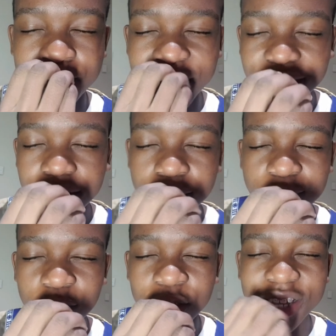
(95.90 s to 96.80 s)
best thing about
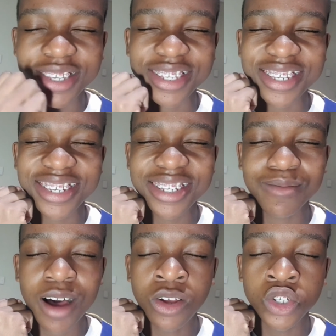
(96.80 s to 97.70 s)
Mori is it
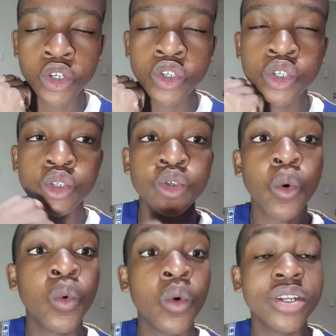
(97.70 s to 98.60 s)
smells
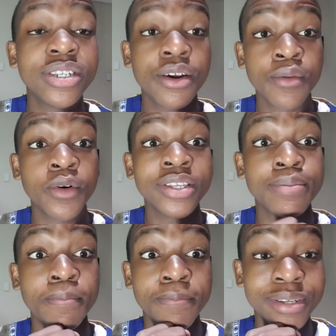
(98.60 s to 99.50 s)
so terrible. It
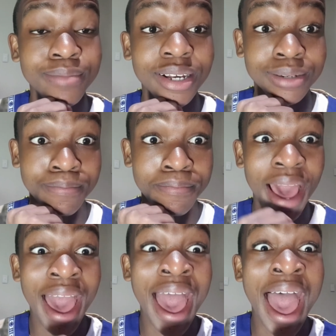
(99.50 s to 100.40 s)
smells
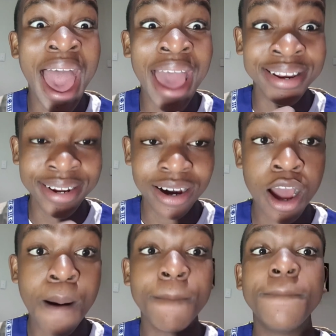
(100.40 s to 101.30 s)
bad,
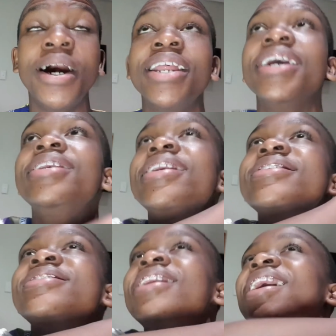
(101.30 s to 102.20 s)
but it is